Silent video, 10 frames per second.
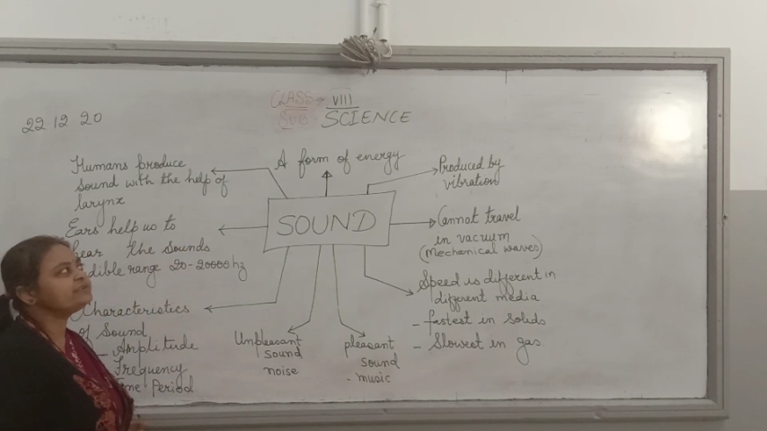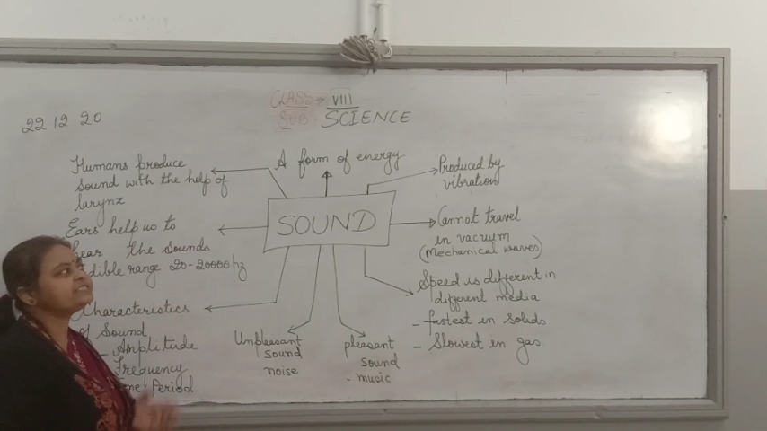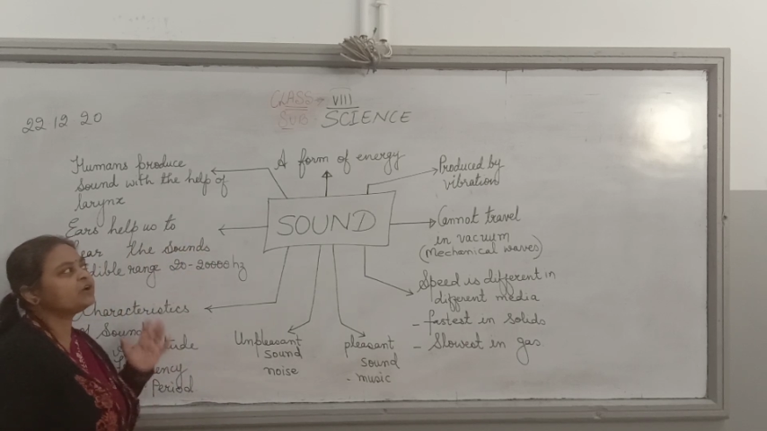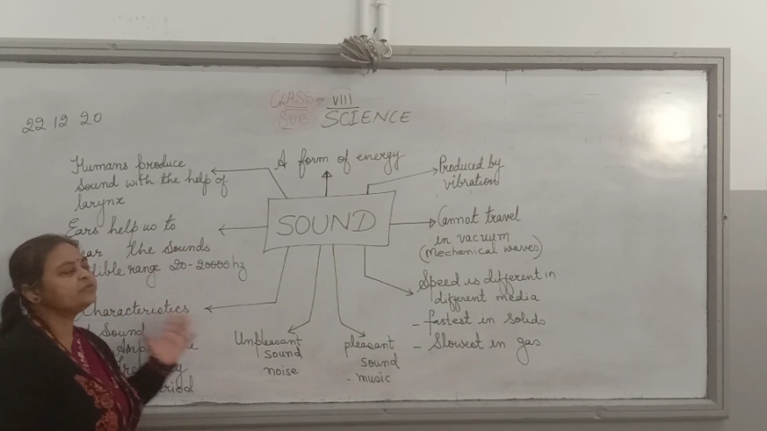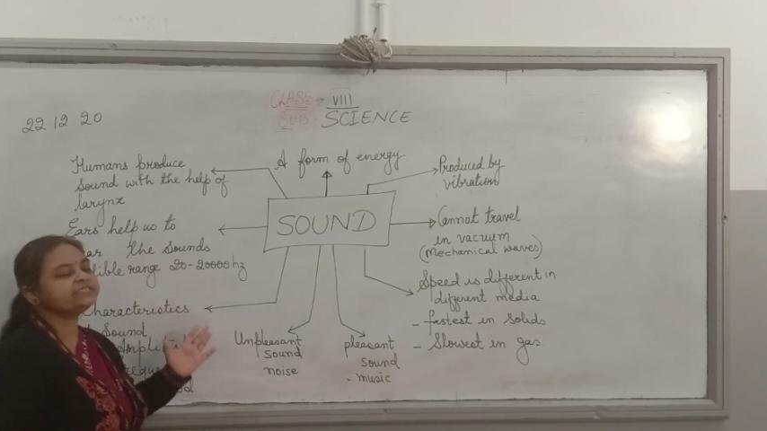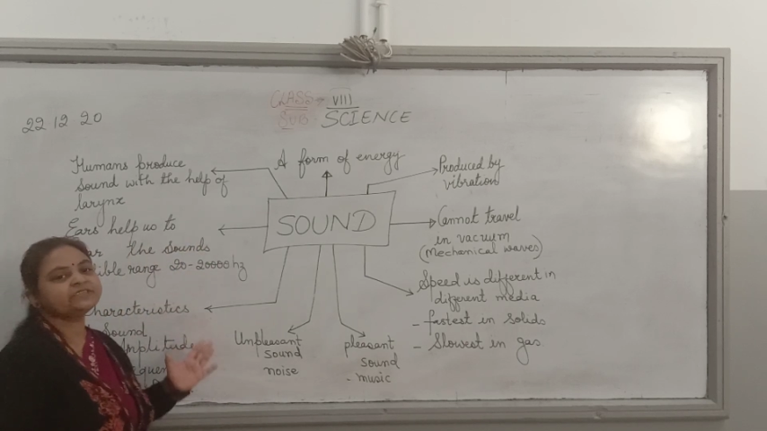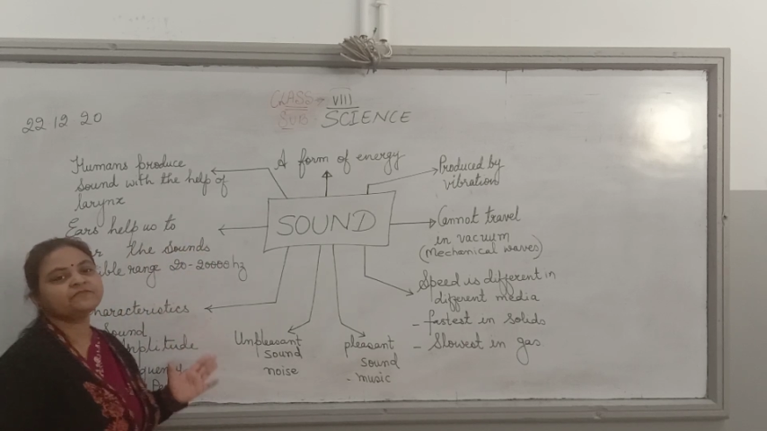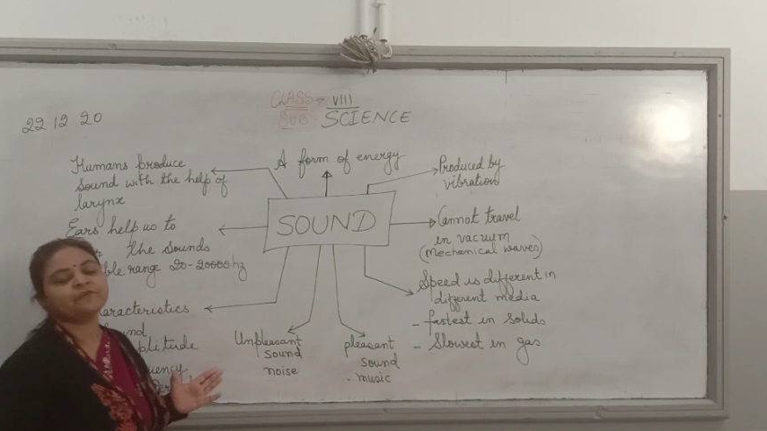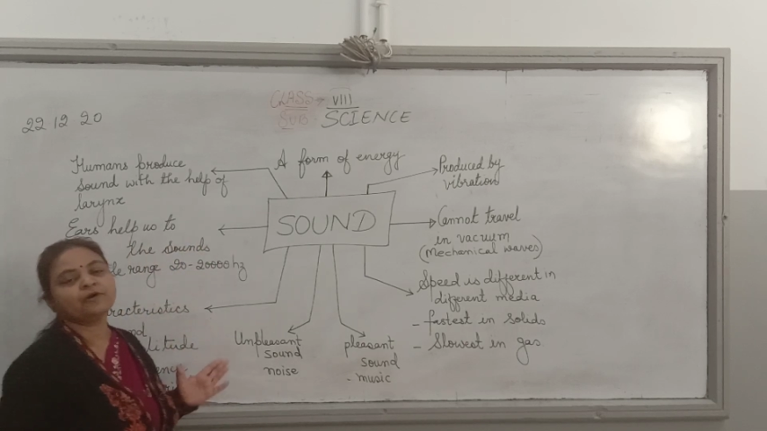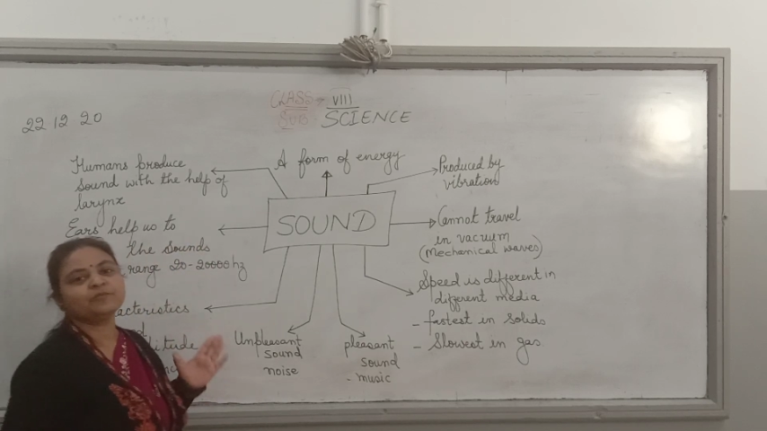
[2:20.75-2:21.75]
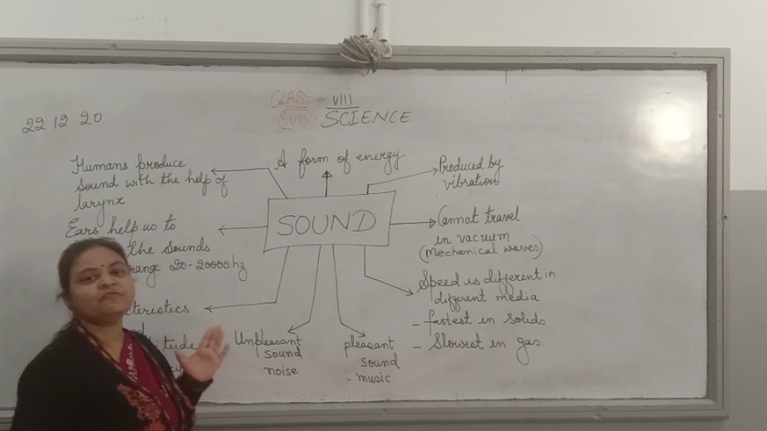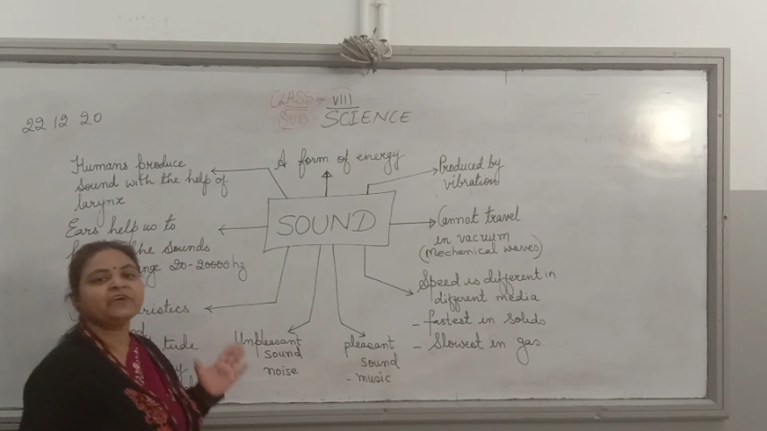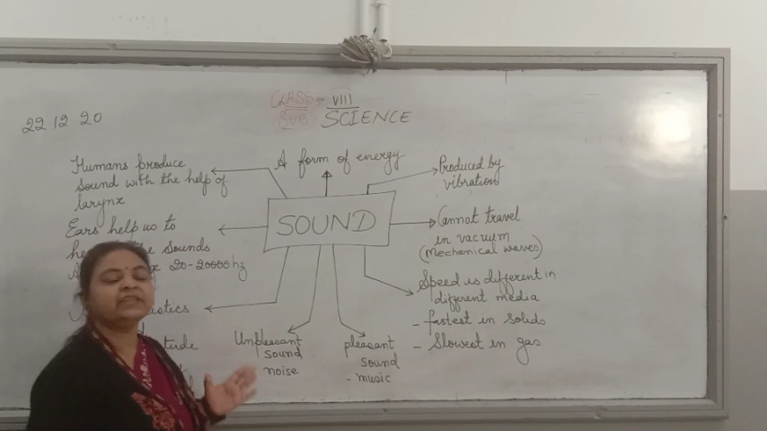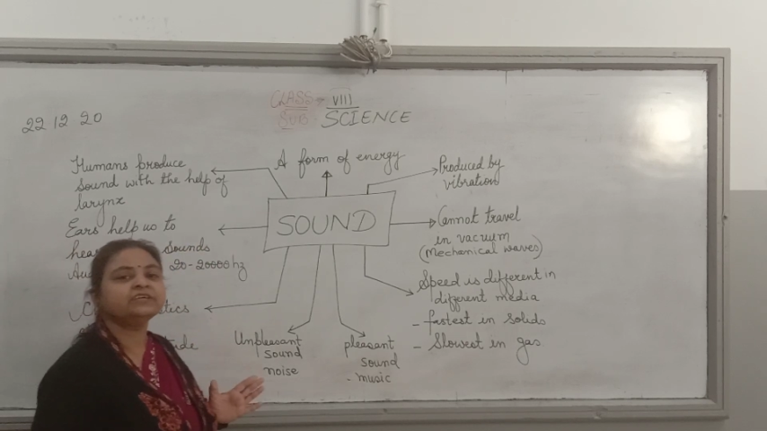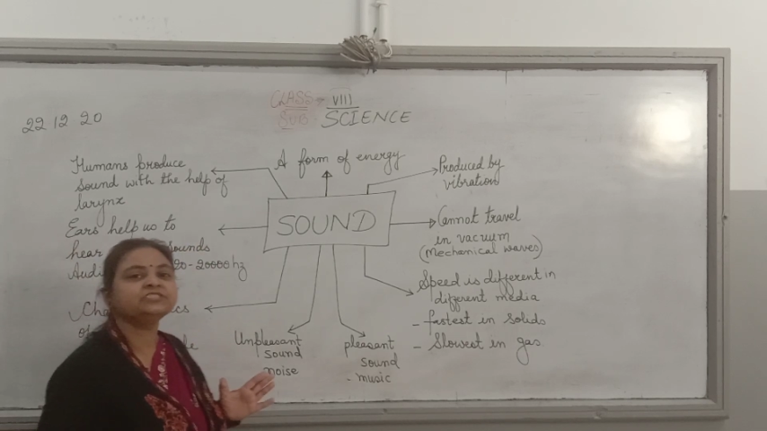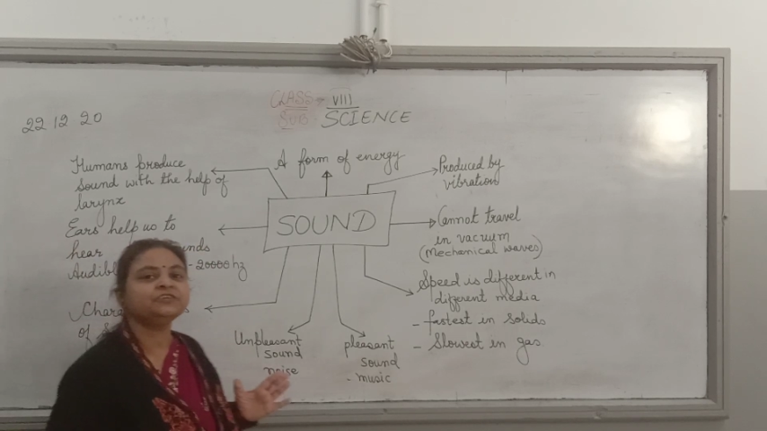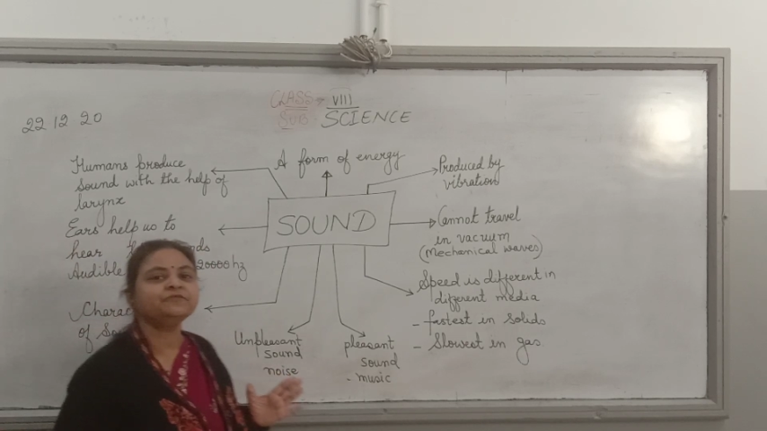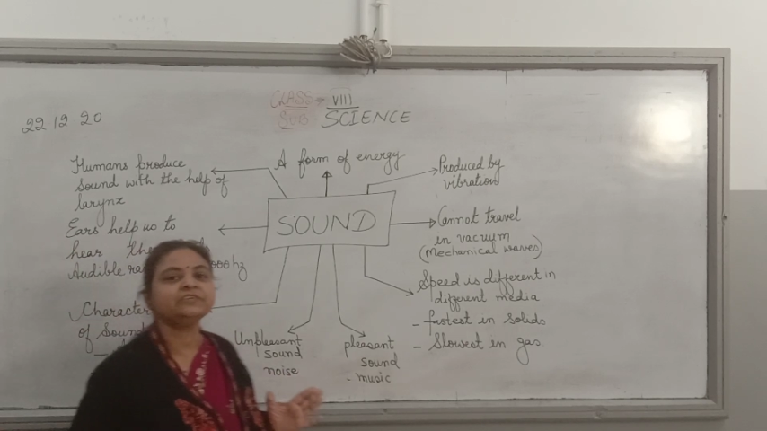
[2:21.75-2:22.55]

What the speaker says: Sound is a form of energy